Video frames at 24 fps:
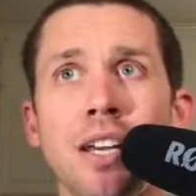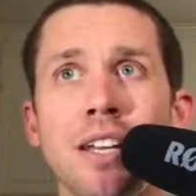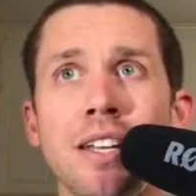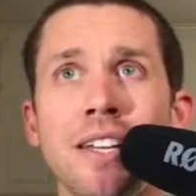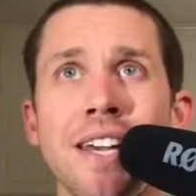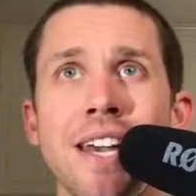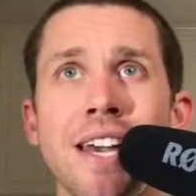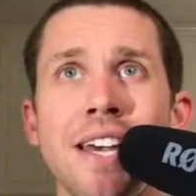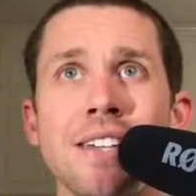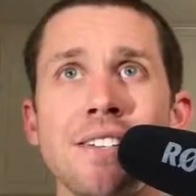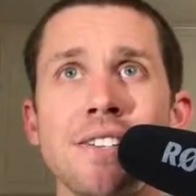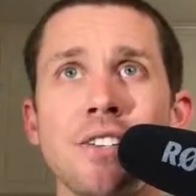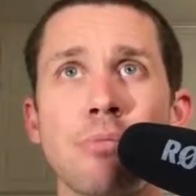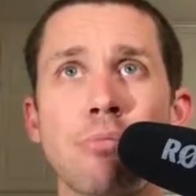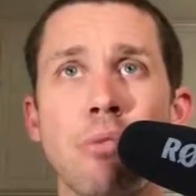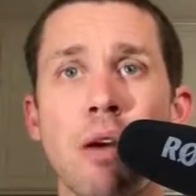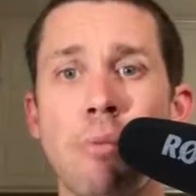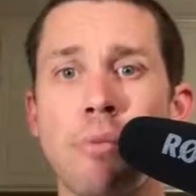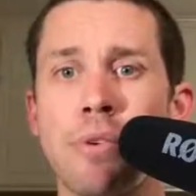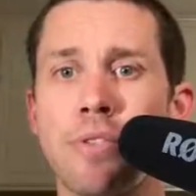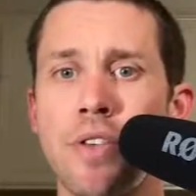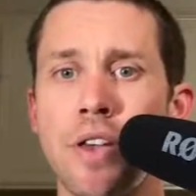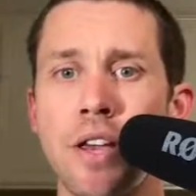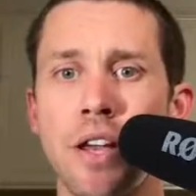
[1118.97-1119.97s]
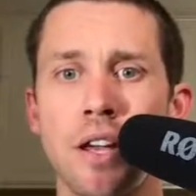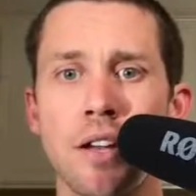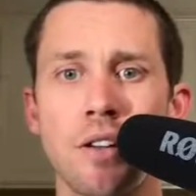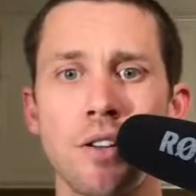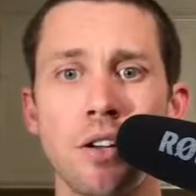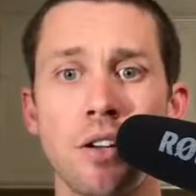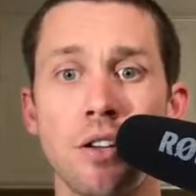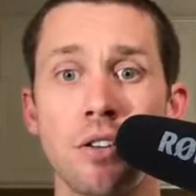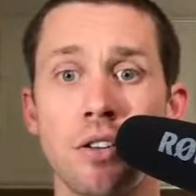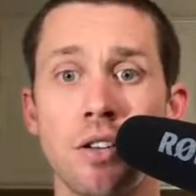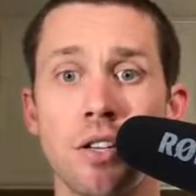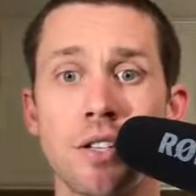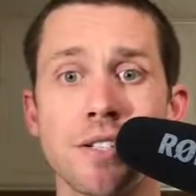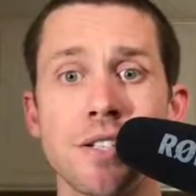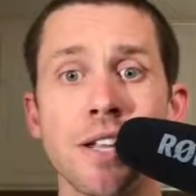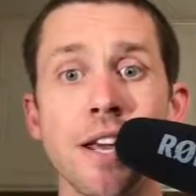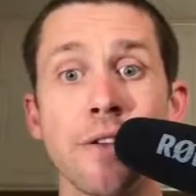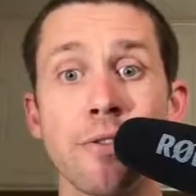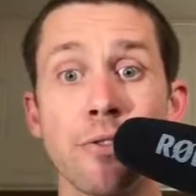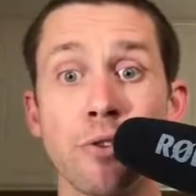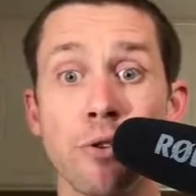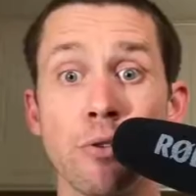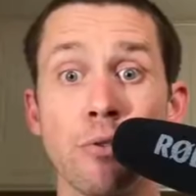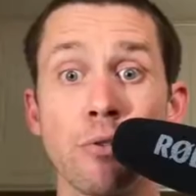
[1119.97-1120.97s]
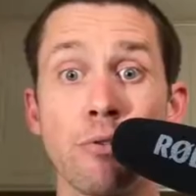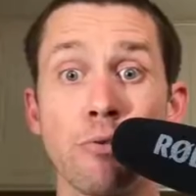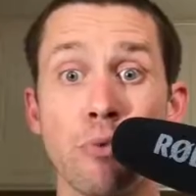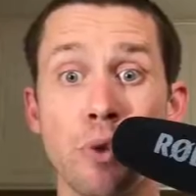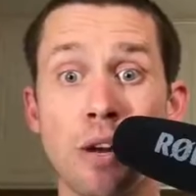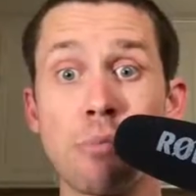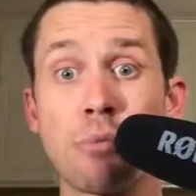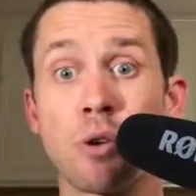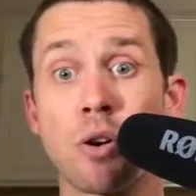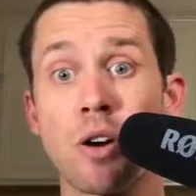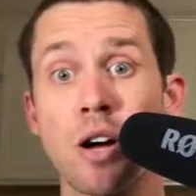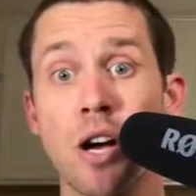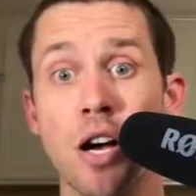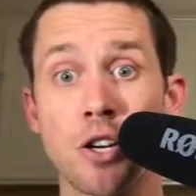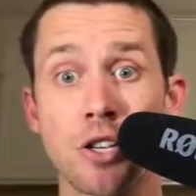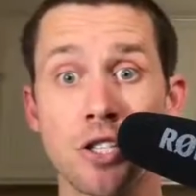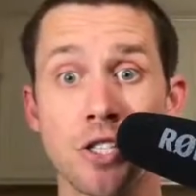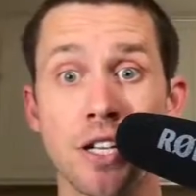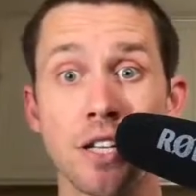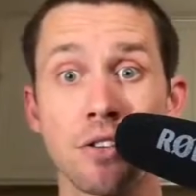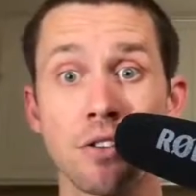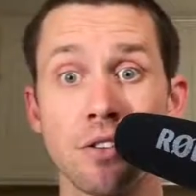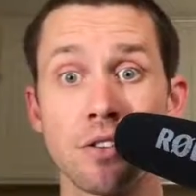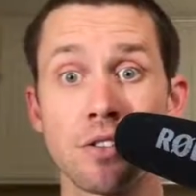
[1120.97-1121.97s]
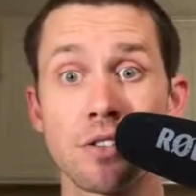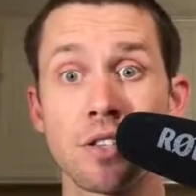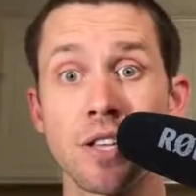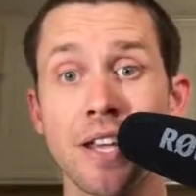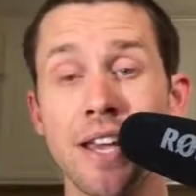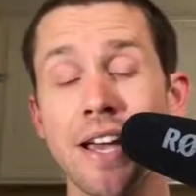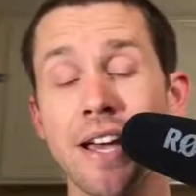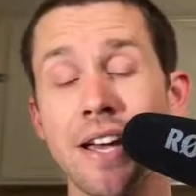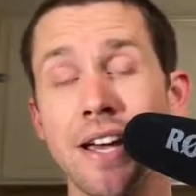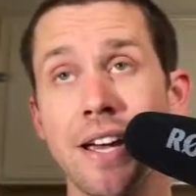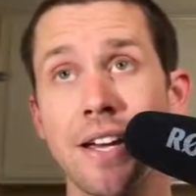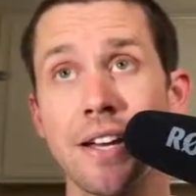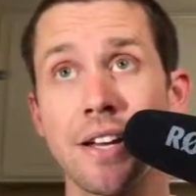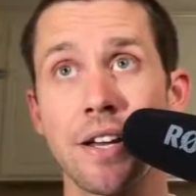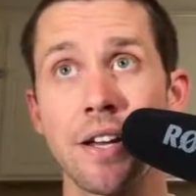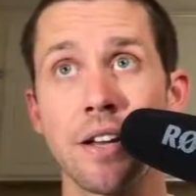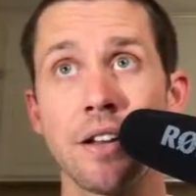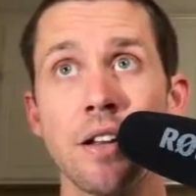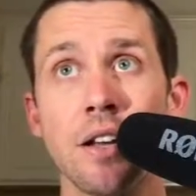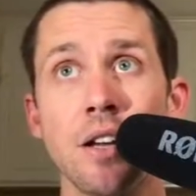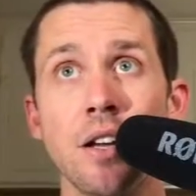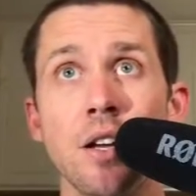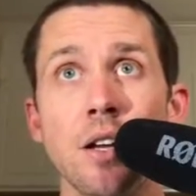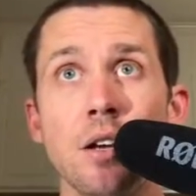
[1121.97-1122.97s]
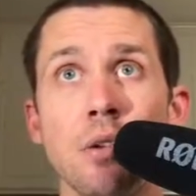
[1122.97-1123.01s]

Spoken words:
And yes, you're probably thinking, dude, you just like threw 3 barrages at those. Yeah, I did.